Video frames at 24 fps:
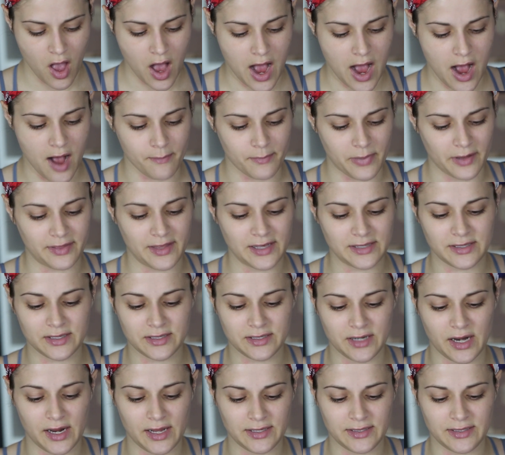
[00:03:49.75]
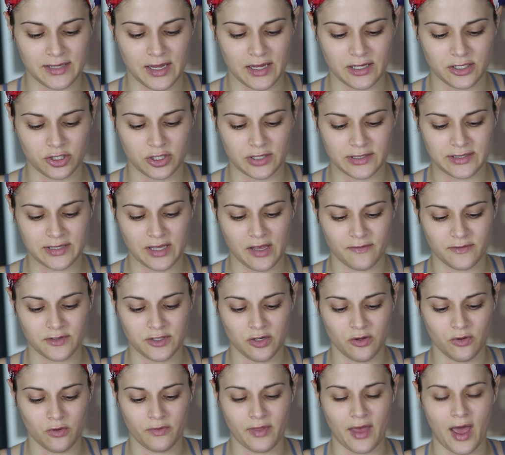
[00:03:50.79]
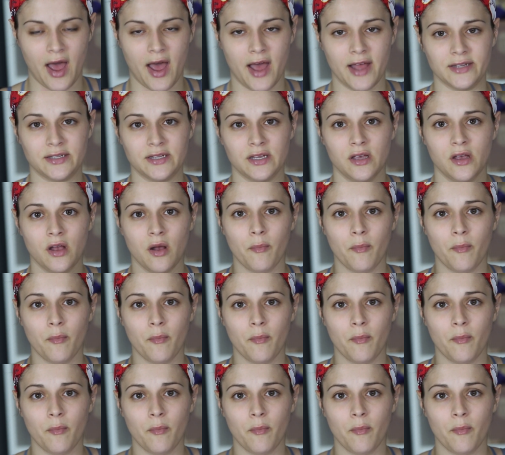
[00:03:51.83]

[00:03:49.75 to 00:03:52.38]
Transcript: But this is nice. It just gives you that